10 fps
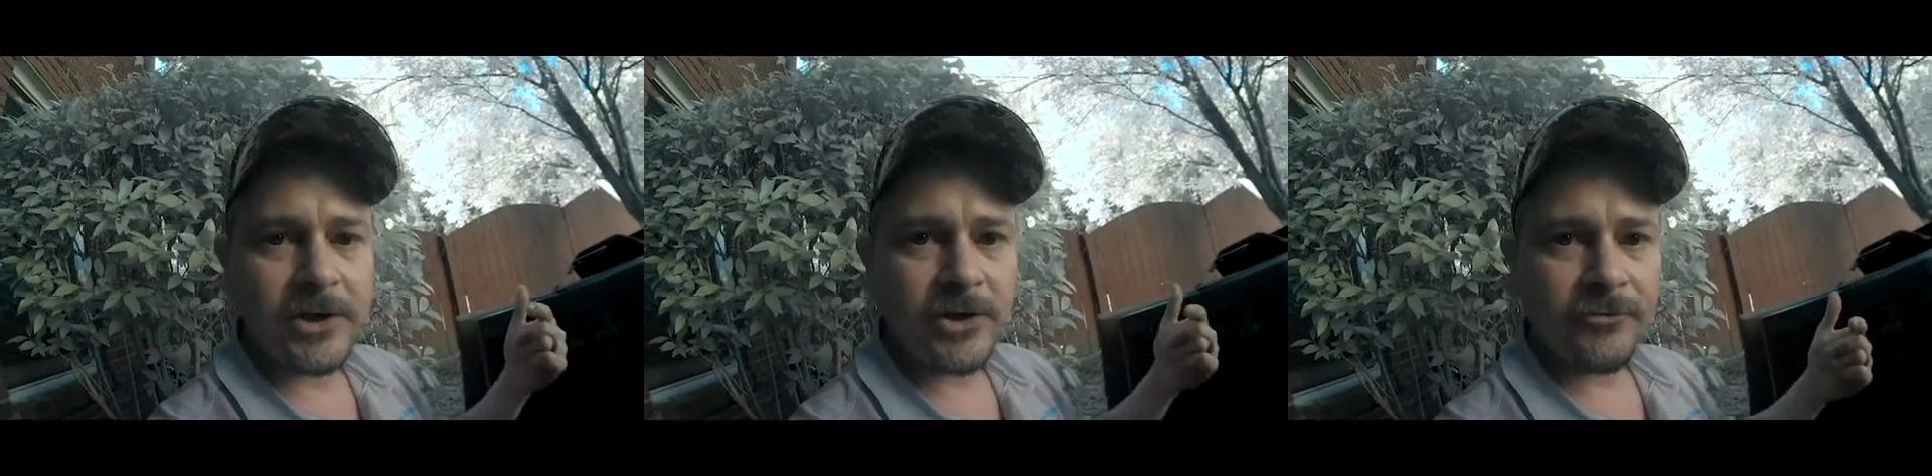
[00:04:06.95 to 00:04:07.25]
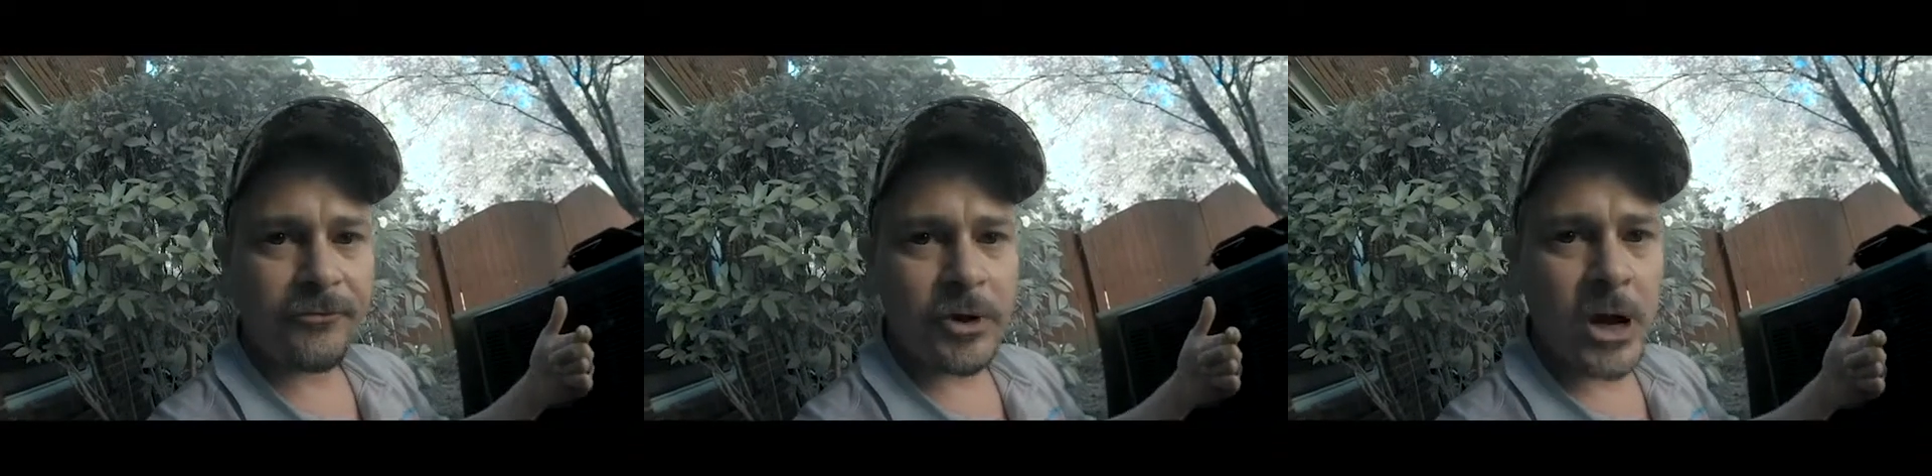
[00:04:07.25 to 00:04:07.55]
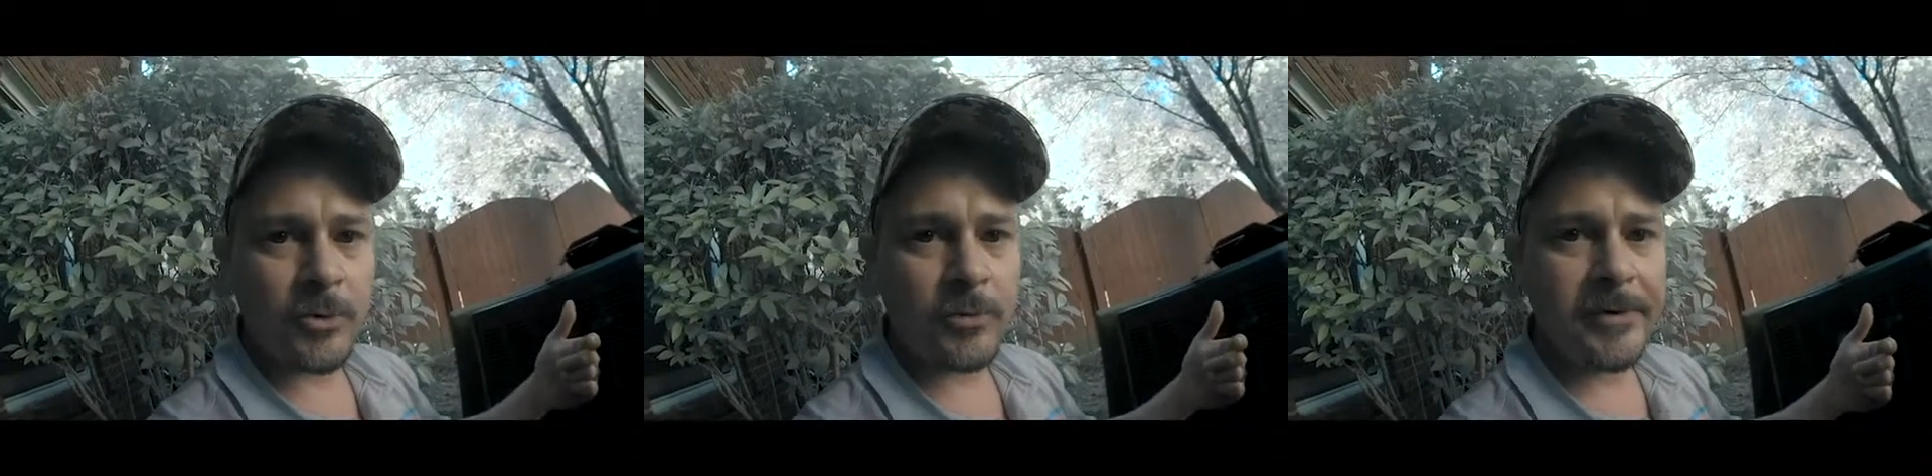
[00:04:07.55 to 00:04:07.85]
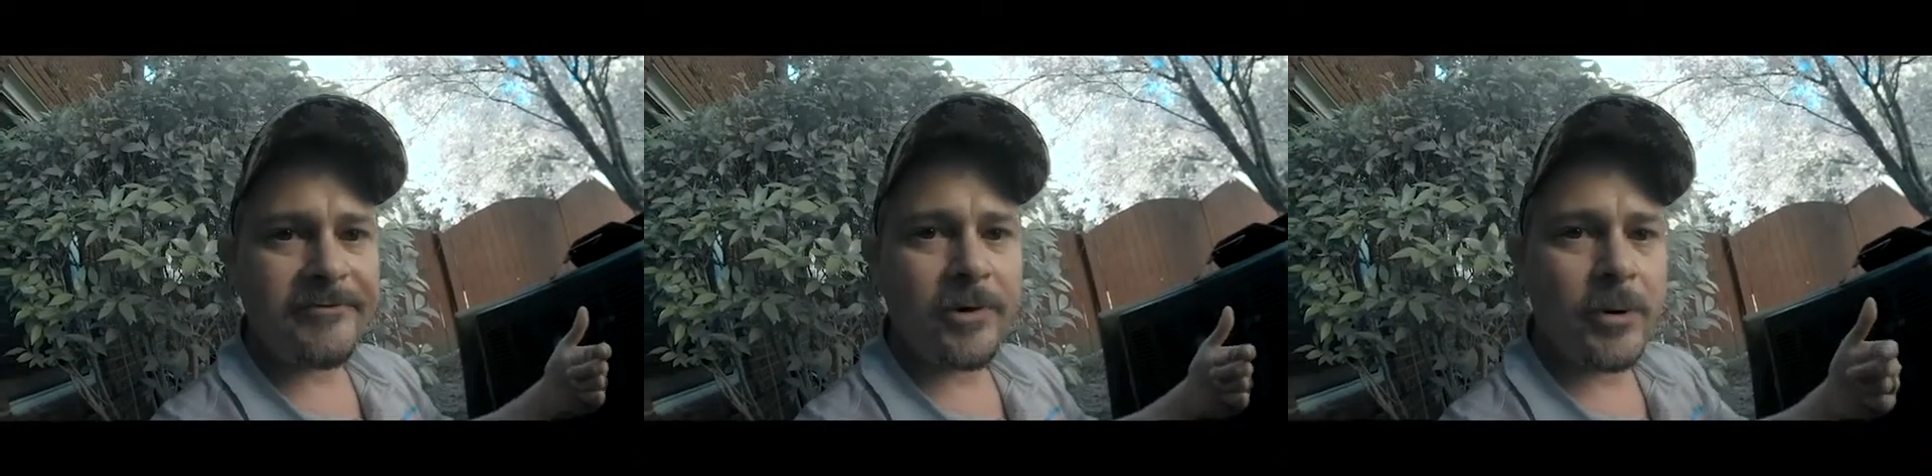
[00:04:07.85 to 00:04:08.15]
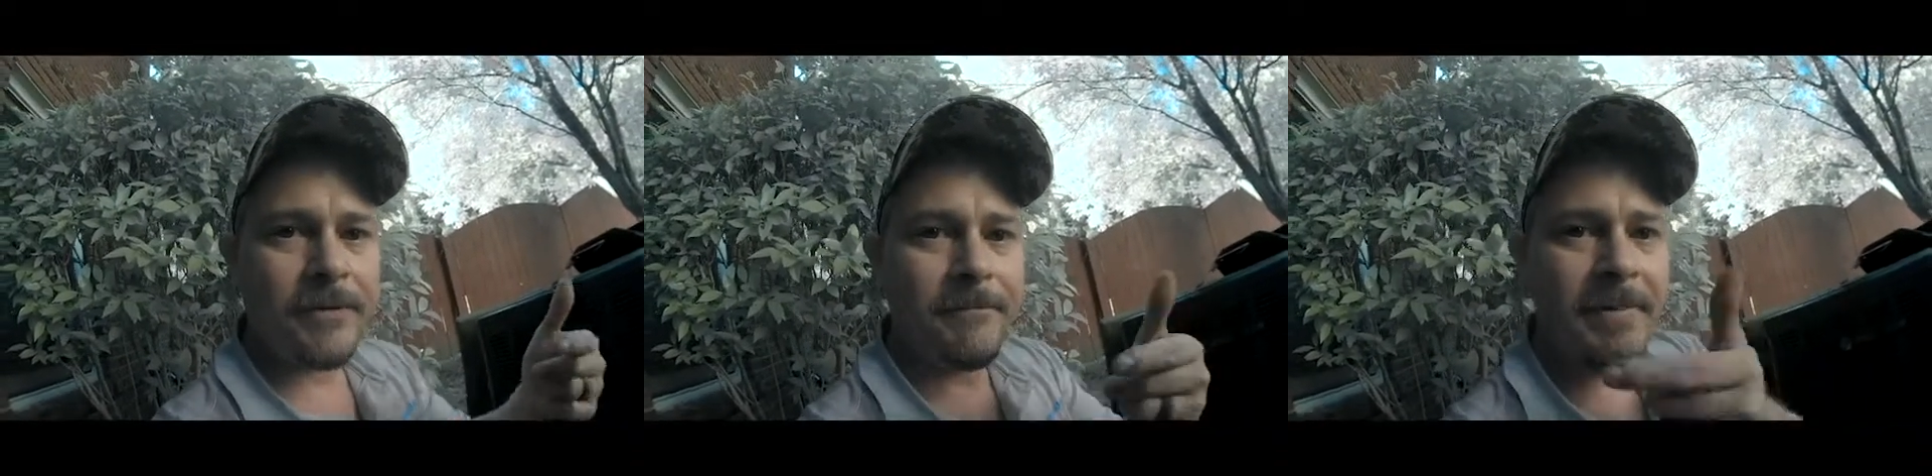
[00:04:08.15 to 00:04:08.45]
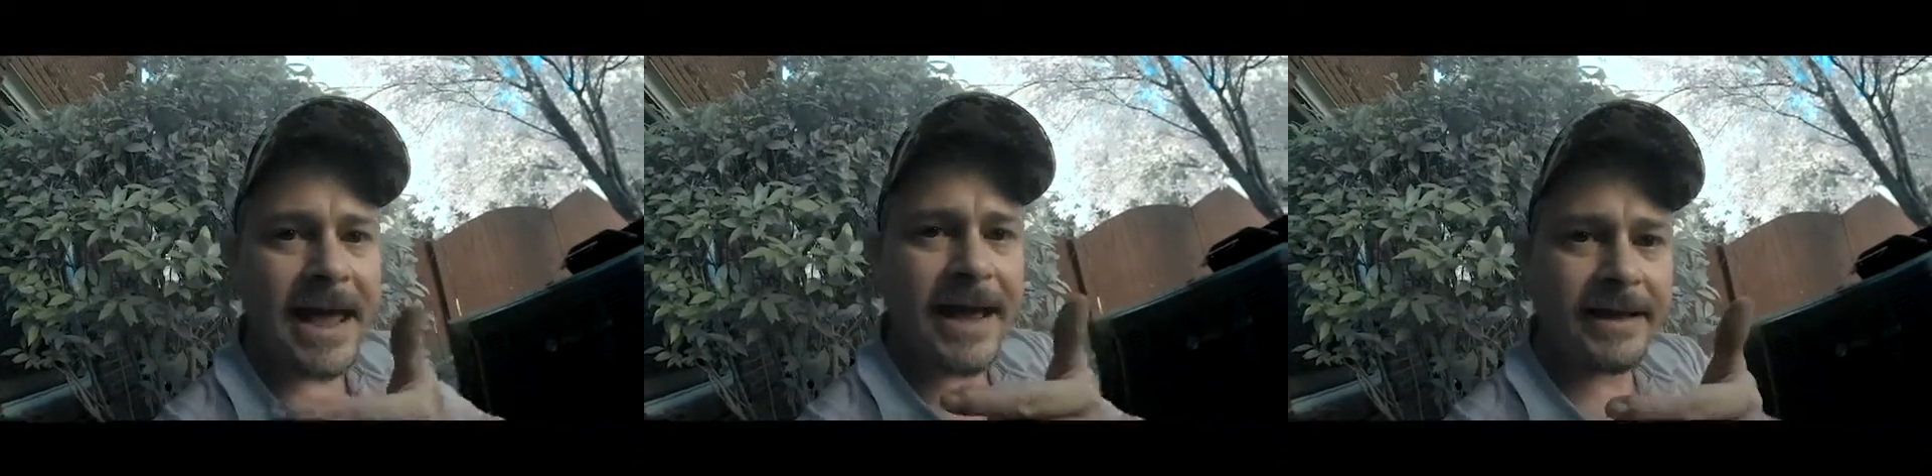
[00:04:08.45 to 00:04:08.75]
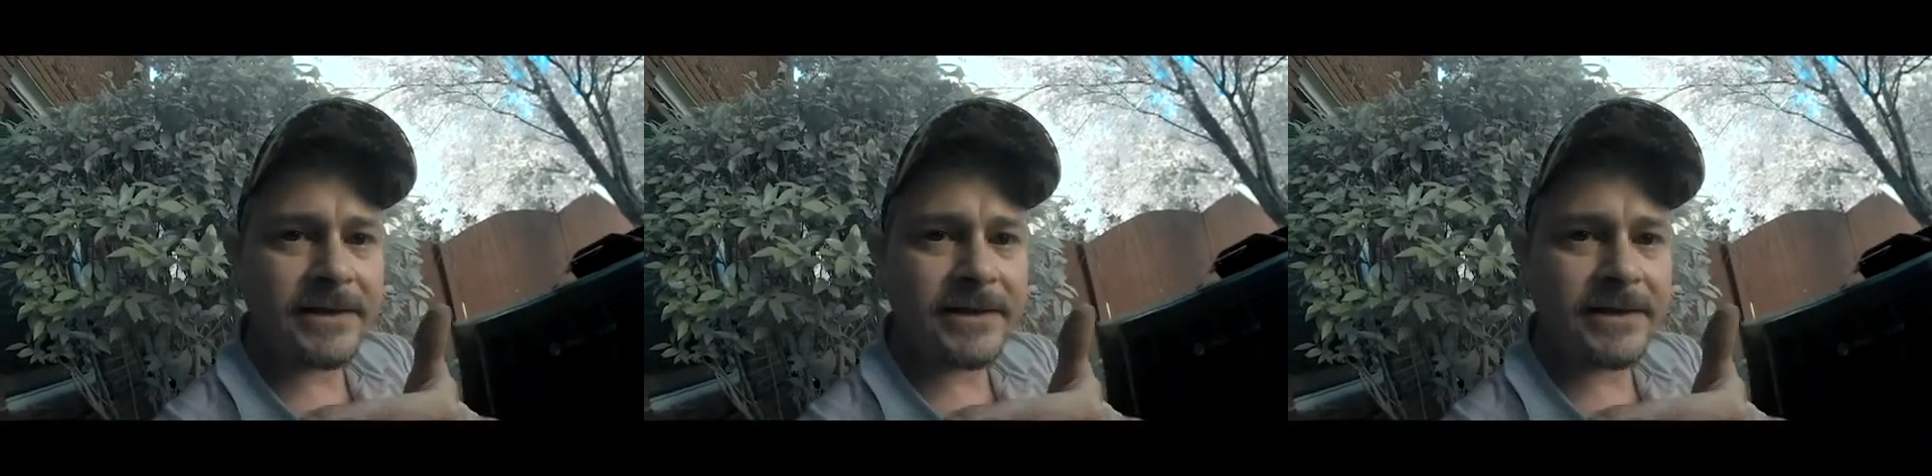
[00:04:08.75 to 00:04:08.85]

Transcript: your freon will be flowing back